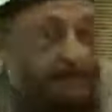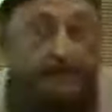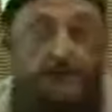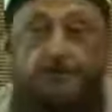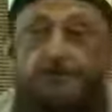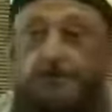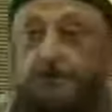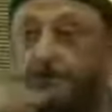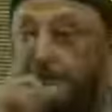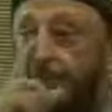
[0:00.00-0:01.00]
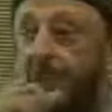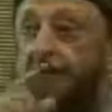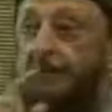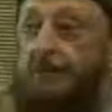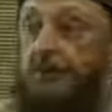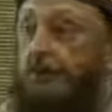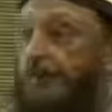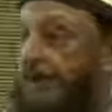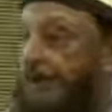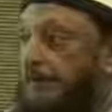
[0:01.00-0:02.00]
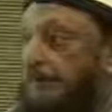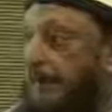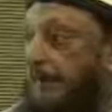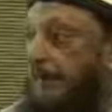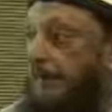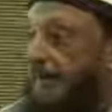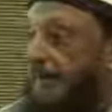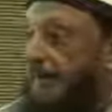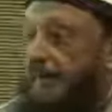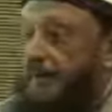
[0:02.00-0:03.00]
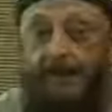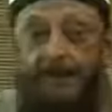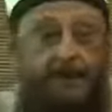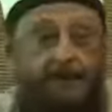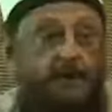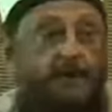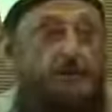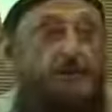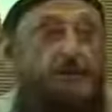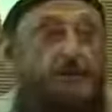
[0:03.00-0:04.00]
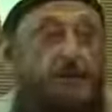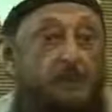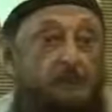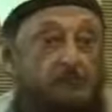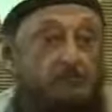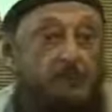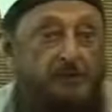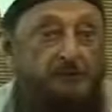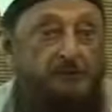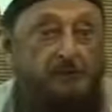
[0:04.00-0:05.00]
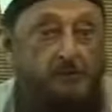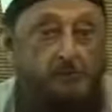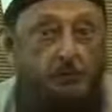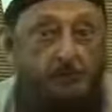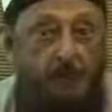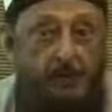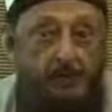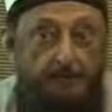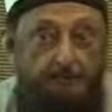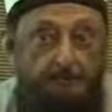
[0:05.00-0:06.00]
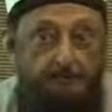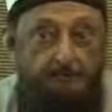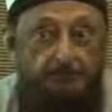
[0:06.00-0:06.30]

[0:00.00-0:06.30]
When an angel is given a command, an angel must obey.